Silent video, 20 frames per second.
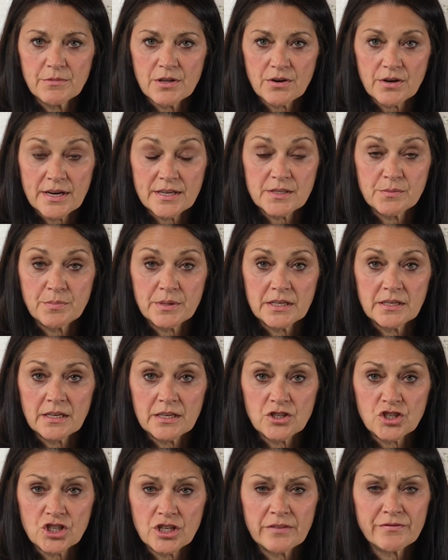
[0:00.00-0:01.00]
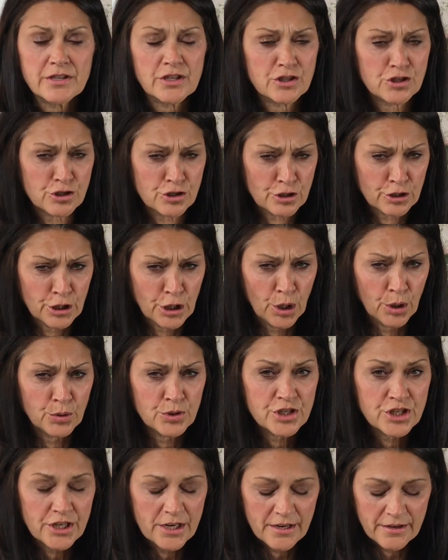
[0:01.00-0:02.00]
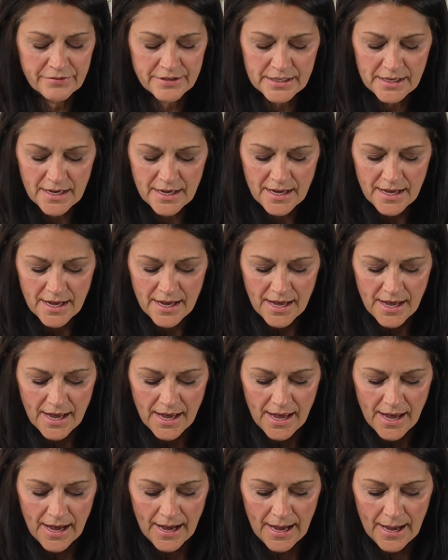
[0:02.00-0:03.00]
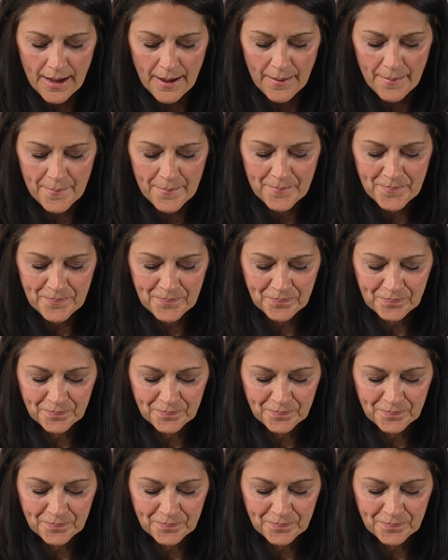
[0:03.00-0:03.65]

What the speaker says: There has been a shift, a slow shift. And